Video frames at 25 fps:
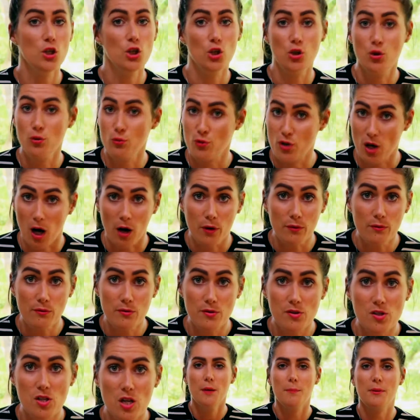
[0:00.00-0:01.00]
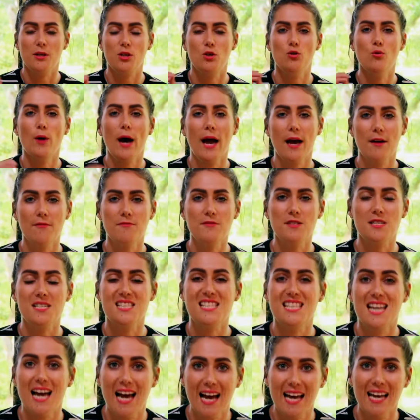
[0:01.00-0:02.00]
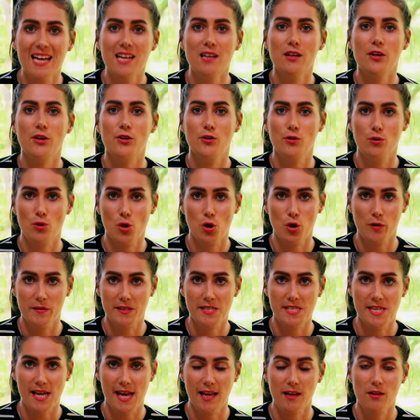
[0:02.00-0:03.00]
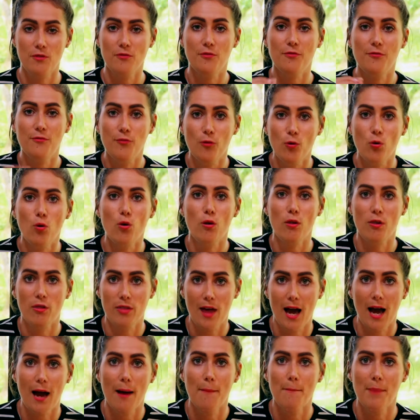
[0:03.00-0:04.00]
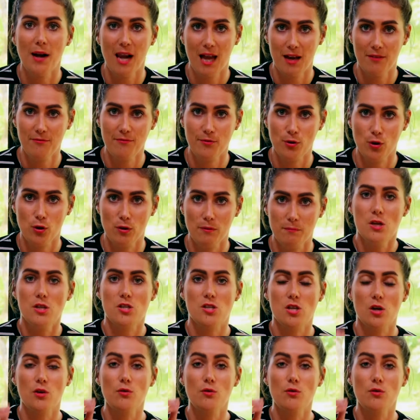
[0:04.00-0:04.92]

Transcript: You don't, but you have to tailor your content for that platform. So